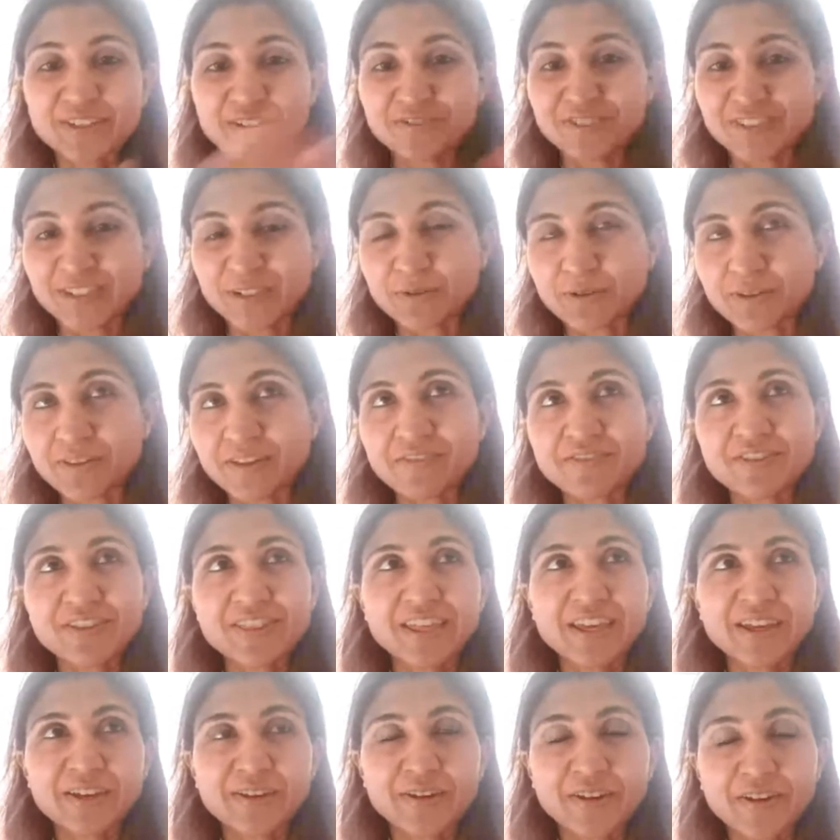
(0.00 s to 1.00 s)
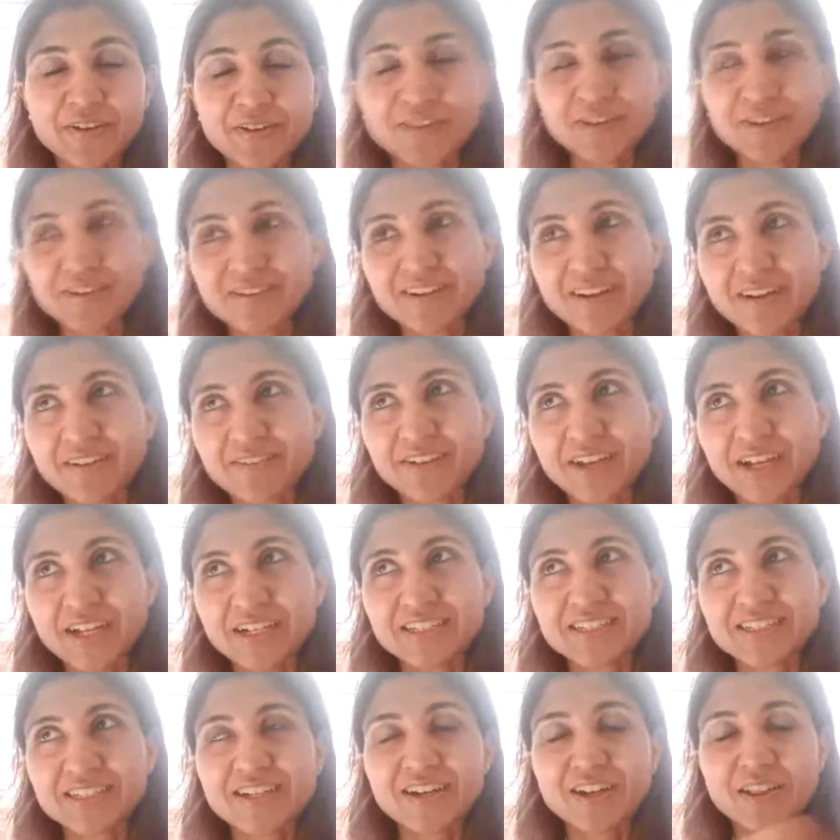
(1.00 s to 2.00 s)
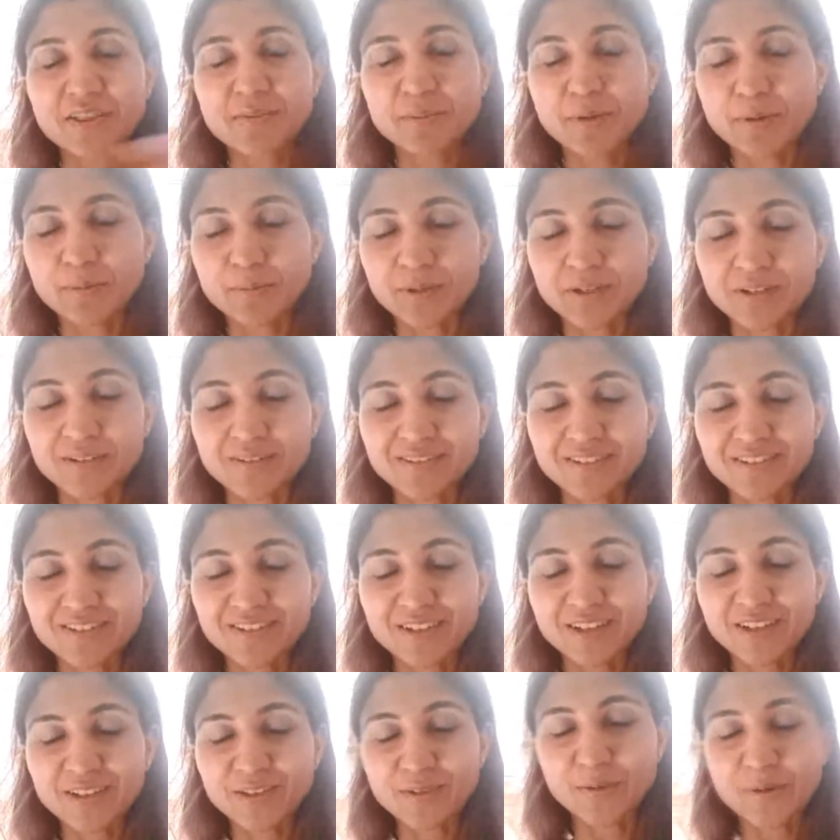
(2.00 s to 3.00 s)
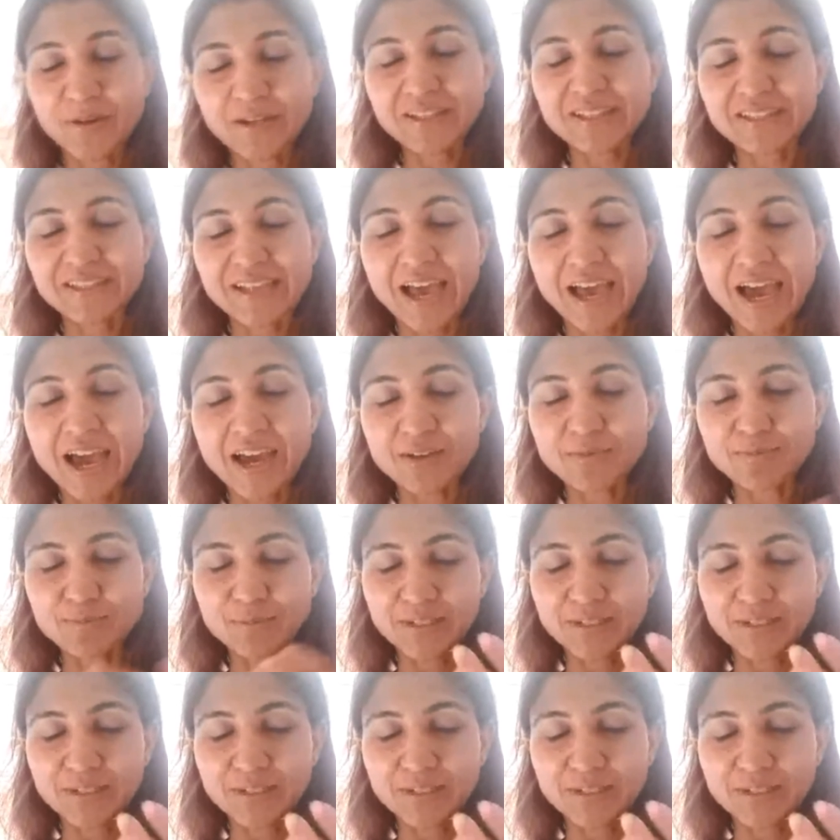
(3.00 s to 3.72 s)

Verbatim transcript: obviously, with everything going on in Afghanistan at the moment, it's, it's quite yeah. sad.